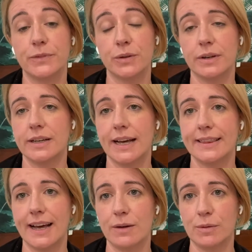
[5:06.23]
do it and
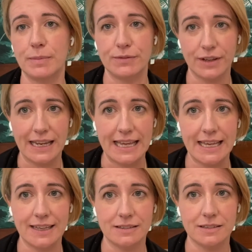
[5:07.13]
that I would be fully
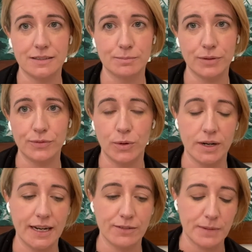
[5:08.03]
healed before
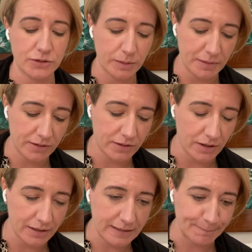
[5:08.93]
any of my treatment
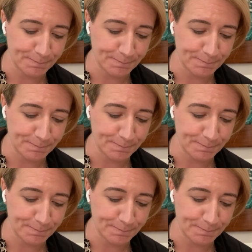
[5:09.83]
started.